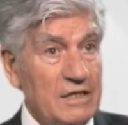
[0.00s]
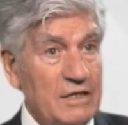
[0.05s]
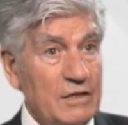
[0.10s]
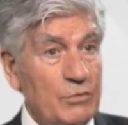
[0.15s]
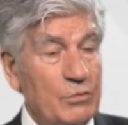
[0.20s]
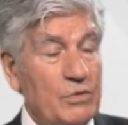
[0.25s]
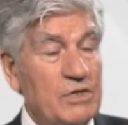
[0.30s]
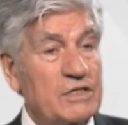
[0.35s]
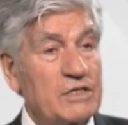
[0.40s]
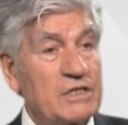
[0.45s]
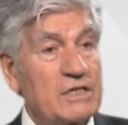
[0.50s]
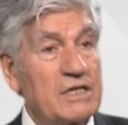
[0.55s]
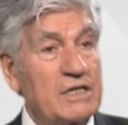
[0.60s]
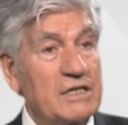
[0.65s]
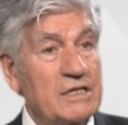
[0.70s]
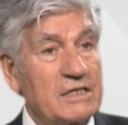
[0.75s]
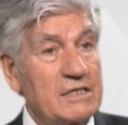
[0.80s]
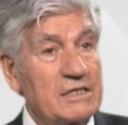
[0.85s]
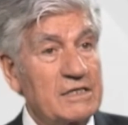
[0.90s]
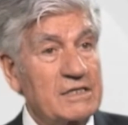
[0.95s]
which
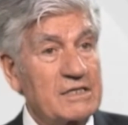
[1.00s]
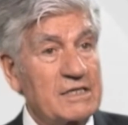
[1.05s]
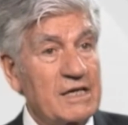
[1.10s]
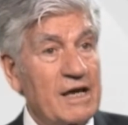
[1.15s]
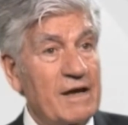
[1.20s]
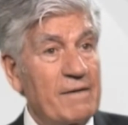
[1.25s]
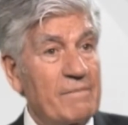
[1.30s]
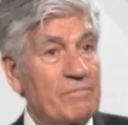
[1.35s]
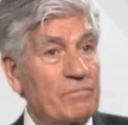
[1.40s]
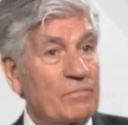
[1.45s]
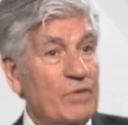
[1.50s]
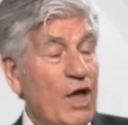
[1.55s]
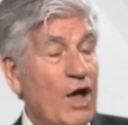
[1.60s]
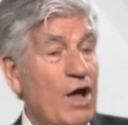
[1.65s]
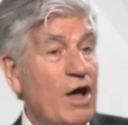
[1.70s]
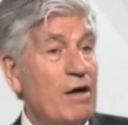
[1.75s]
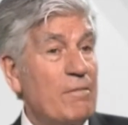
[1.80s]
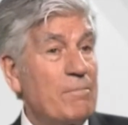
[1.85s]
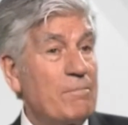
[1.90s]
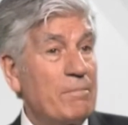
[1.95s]
is uh,
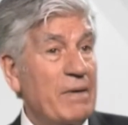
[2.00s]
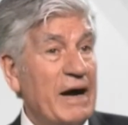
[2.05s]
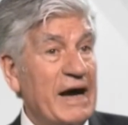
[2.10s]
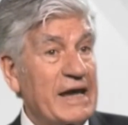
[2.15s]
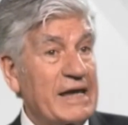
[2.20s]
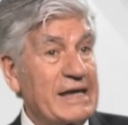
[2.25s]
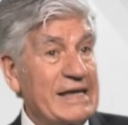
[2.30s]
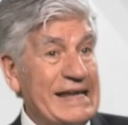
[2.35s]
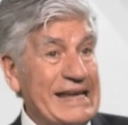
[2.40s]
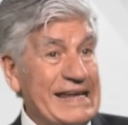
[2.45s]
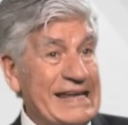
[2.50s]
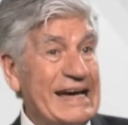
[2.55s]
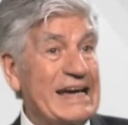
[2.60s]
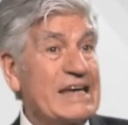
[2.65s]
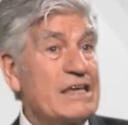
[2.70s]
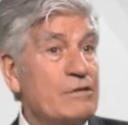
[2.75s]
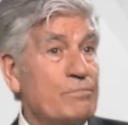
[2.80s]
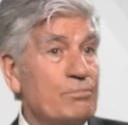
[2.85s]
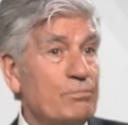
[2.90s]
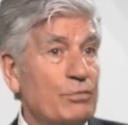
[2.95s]
up by
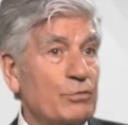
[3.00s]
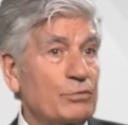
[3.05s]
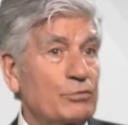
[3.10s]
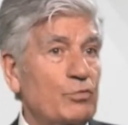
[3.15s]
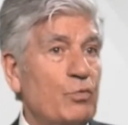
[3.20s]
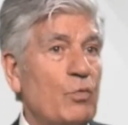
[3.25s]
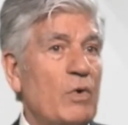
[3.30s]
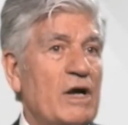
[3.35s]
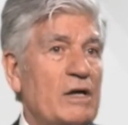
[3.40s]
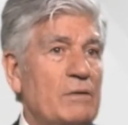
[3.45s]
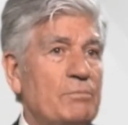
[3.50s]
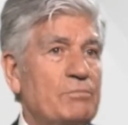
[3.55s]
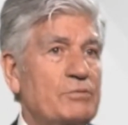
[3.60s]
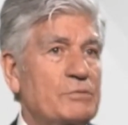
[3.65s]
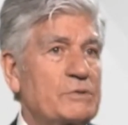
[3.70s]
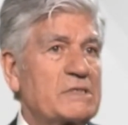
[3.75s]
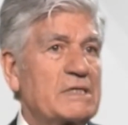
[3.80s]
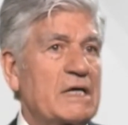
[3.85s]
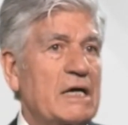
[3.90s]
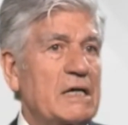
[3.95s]

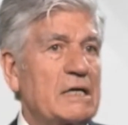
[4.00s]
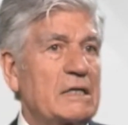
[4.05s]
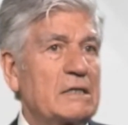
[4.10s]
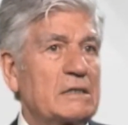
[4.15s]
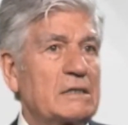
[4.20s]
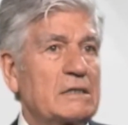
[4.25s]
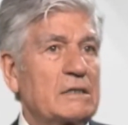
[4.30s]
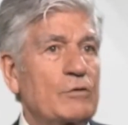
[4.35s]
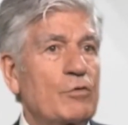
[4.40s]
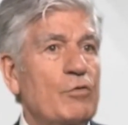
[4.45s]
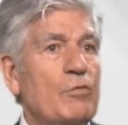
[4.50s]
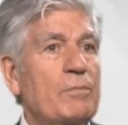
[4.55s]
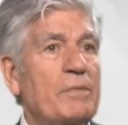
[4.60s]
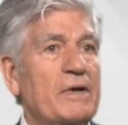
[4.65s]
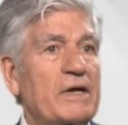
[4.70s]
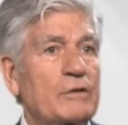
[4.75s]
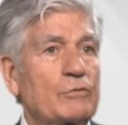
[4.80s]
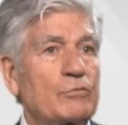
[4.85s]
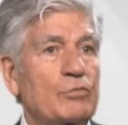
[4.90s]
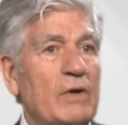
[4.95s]
9.1%
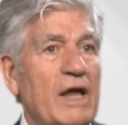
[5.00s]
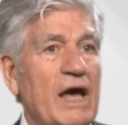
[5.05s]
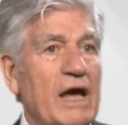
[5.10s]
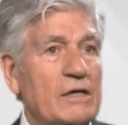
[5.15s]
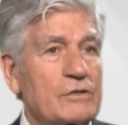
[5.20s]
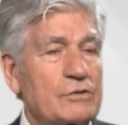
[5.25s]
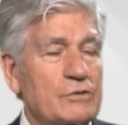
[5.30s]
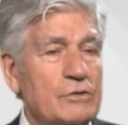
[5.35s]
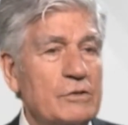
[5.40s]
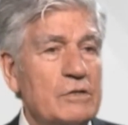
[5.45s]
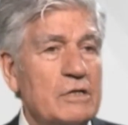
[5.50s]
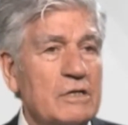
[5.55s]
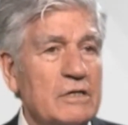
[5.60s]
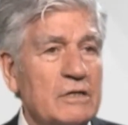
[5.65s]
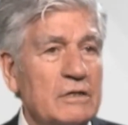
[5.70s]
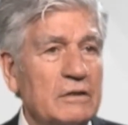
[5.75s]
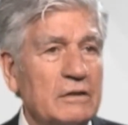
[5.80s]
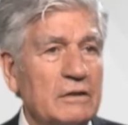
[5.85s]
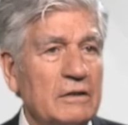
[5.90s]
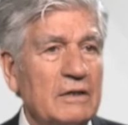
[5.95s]
compared to last
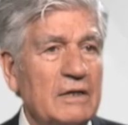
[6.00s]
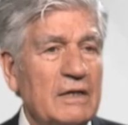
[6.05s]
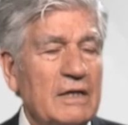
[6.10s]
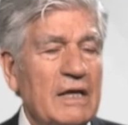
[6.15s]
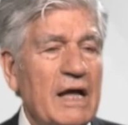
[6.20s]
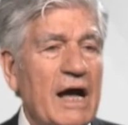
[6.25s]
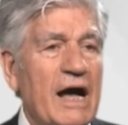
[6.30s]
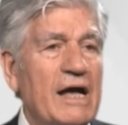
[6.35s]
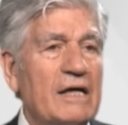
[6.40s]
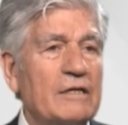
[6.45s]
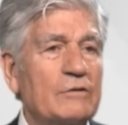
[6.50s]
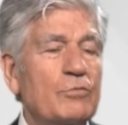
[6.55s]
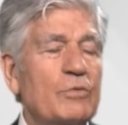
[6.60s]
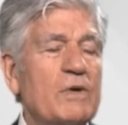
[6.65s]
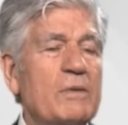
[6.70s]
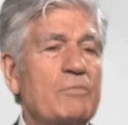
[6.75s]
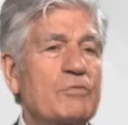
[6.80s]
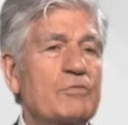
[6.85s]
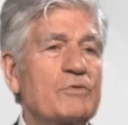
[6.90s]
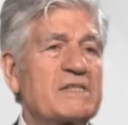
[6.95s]
year and
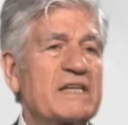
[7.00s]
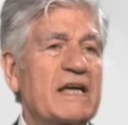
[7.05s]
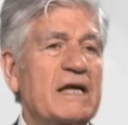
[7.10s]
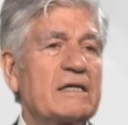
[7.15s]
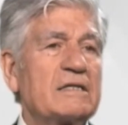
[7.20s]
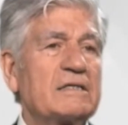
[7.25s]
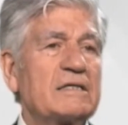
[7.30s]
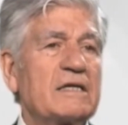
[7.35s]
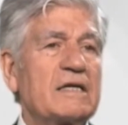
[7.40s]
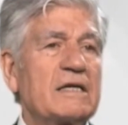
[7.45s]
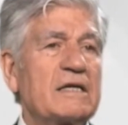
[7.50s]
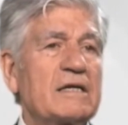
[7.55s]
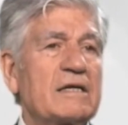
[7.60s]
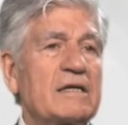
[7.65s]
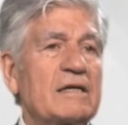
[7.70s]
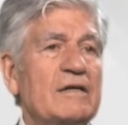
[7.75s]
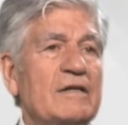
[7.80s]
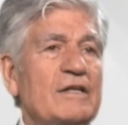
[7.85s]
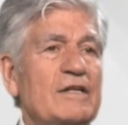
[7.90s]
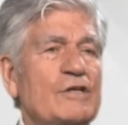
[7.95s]
representing
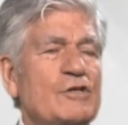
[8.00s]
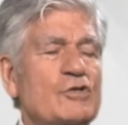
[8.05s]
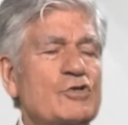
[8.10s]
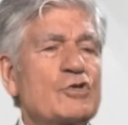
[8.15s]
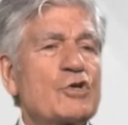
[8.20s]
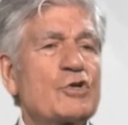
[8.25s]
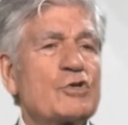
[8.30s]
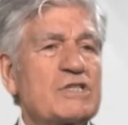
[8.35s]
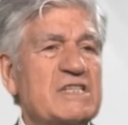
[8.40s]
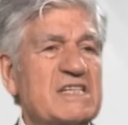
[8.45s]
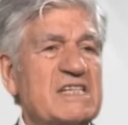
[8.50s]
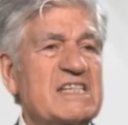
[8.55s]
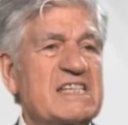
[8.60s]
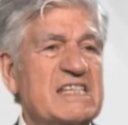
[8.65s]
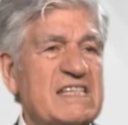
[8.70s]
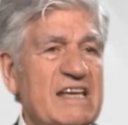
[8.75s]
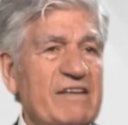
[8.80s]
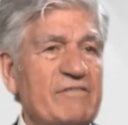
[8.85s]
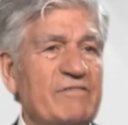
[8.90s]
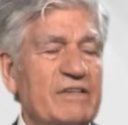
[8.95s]

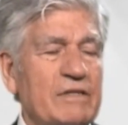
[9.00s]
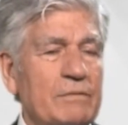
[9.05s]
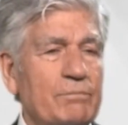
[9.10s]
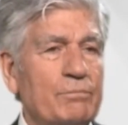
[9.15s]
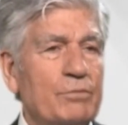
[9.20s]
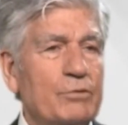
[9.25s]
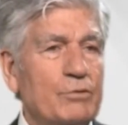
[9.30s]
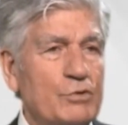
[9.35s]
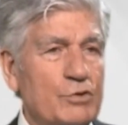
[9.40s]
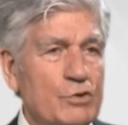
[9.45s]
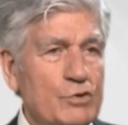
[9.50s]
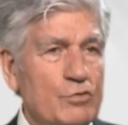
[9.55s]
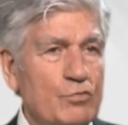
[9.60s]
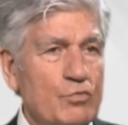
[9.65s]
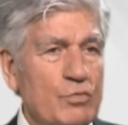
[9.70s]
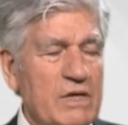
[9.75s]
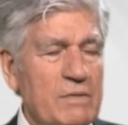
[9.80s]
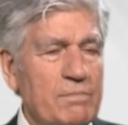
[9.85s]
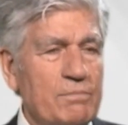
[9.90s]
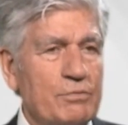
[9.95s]

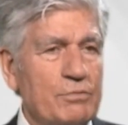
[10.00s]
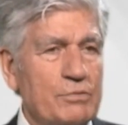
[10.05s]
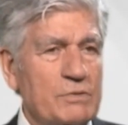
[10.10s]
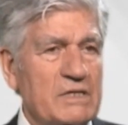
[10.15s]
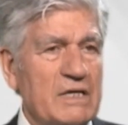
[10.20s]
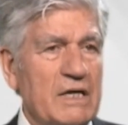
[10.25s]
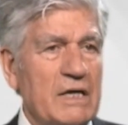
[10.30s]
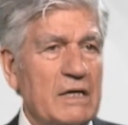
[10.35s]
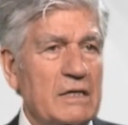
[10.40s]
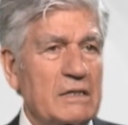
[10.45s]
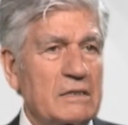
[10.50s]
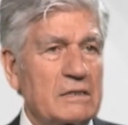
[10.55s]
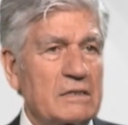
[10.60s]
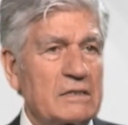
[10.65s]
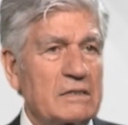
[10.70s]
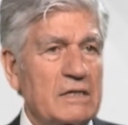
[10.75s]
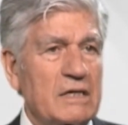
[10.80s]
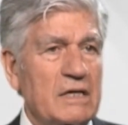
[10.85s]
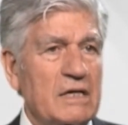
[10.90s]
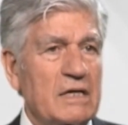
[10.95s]
37.3%
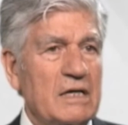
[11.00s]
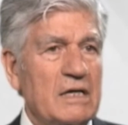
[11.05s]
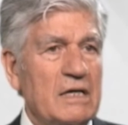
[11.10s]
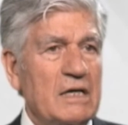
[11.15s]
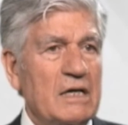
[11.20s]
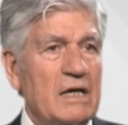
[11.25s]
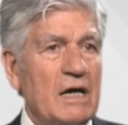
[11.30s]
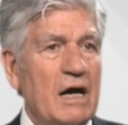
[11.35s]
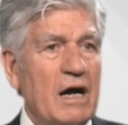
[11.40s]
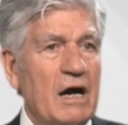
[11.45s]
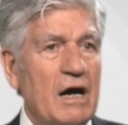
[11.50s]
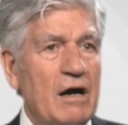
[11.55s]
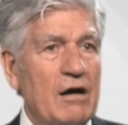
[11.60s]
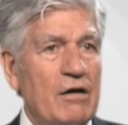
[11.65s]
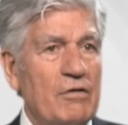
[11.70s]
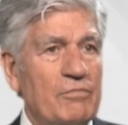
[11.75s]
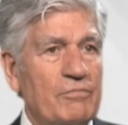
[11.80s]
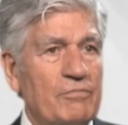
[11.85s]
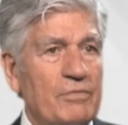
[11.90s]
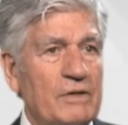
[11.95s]
uh,
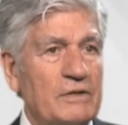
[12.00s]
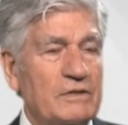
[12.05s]
of uh,